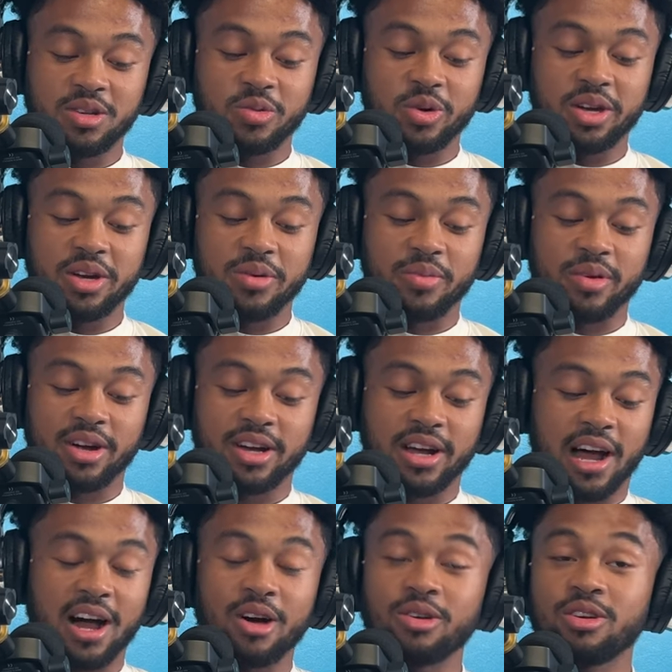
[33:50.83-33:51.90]
weird, bro.
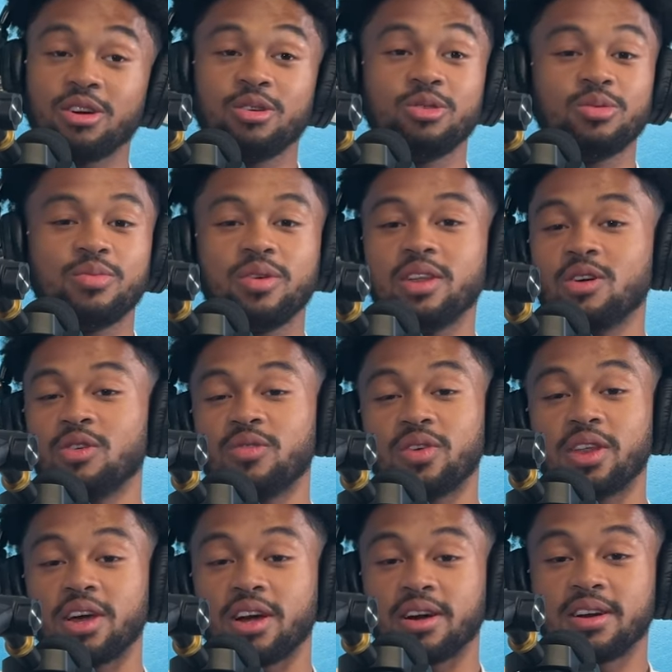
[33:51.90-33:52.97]
I don't know who been over
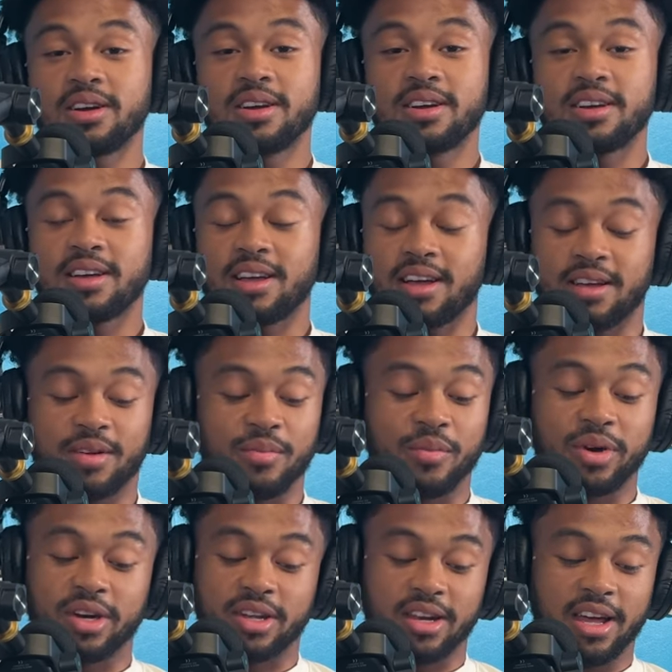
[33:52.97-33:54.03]
there, mm.
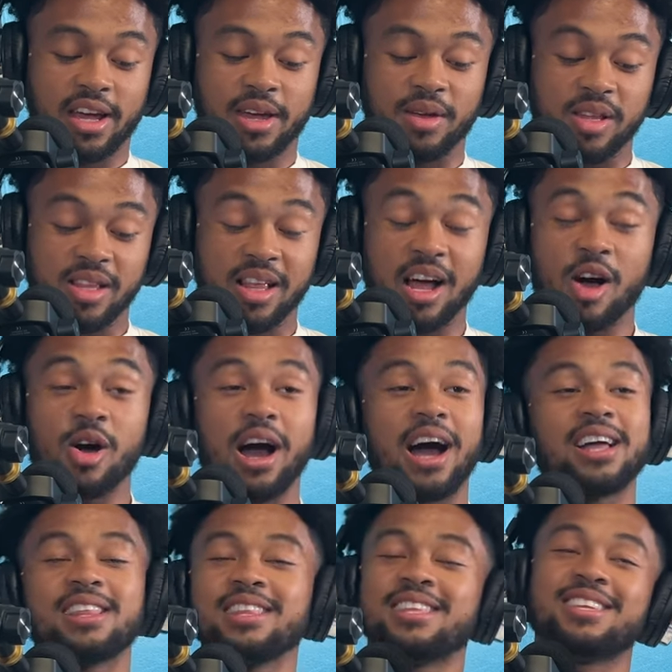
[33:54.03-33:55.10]
but hey, oh, I,
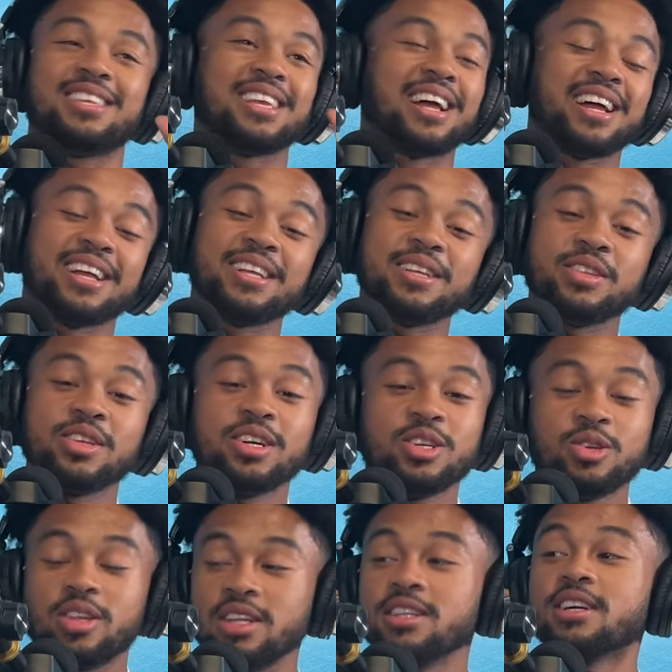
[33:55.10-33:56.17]
you
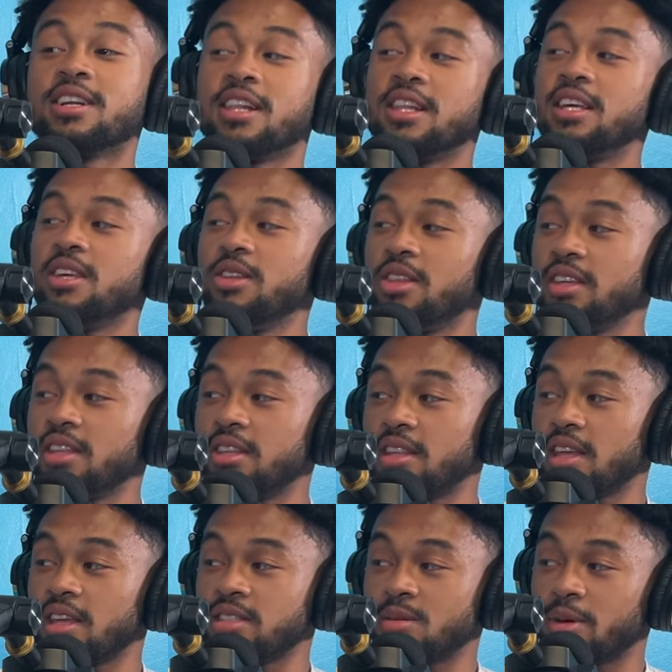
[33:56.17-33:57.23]
think they're gonna? leak? You think
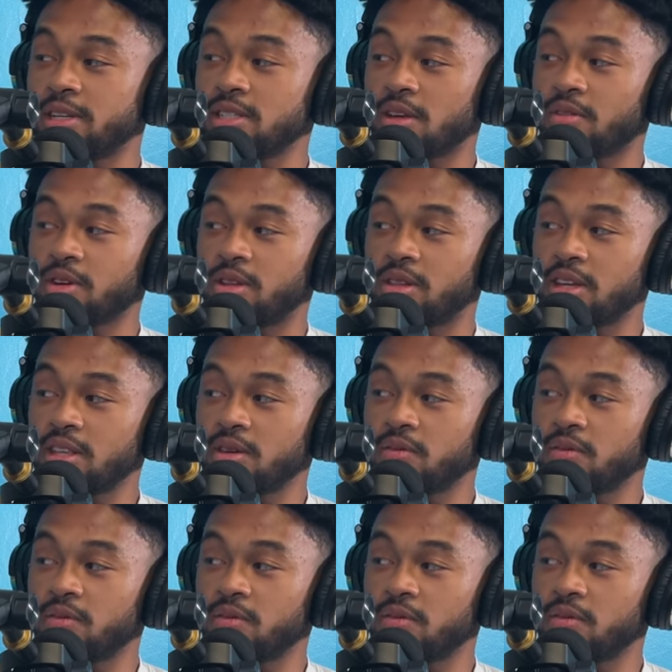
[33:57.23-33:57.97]
that somebody's ever gonna leak them